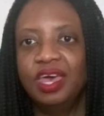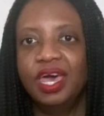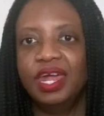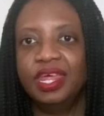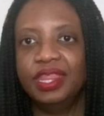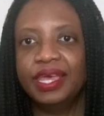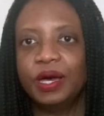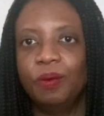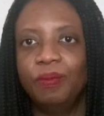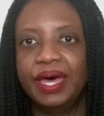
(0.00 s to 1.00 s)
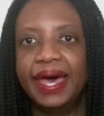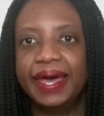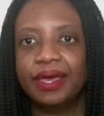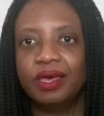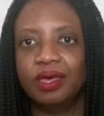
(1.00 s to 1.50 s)
and then they come
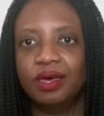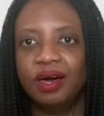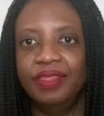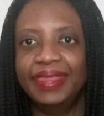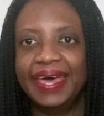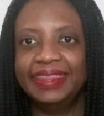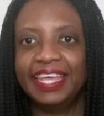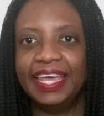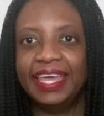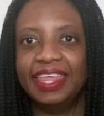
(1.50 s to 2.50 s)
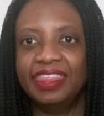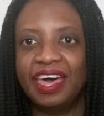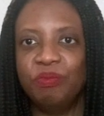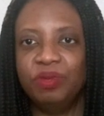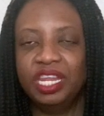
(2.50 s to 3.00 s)
back on that day and
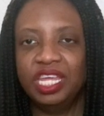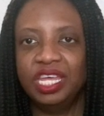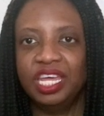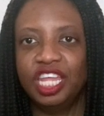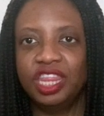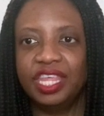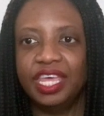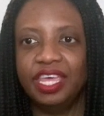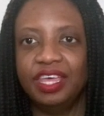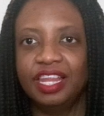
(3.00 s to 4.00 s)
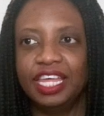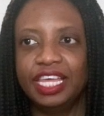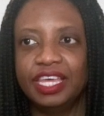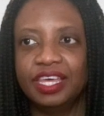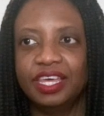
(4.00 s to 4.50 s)
that minute, and they like
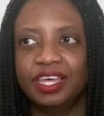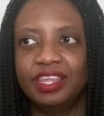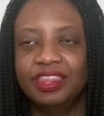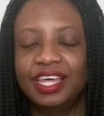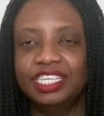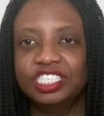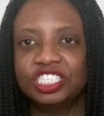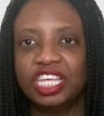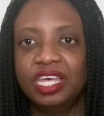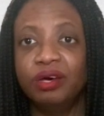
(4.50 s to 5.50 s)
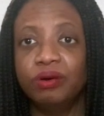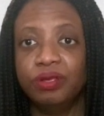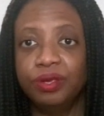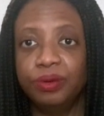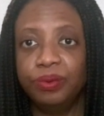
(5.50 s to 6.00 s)
not just kill
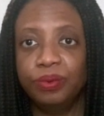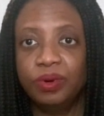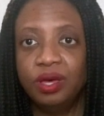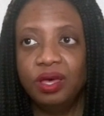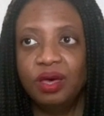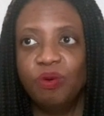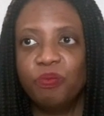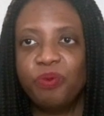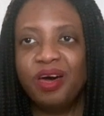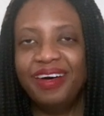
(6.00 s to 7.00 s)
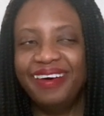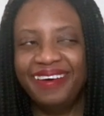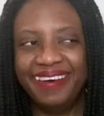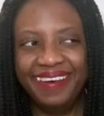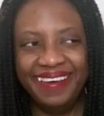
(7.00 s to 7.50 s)
you,
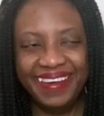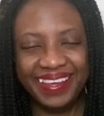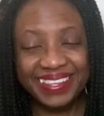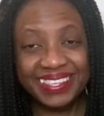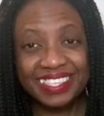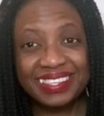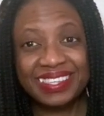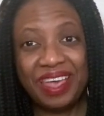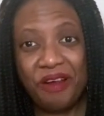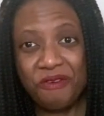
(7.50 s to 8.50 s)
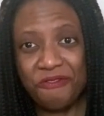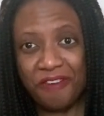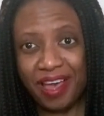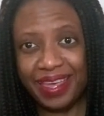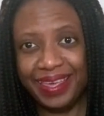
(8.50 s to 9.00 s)
because it's
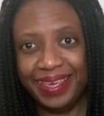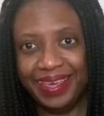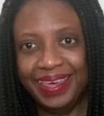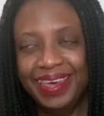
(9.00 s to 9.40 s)
terrifying.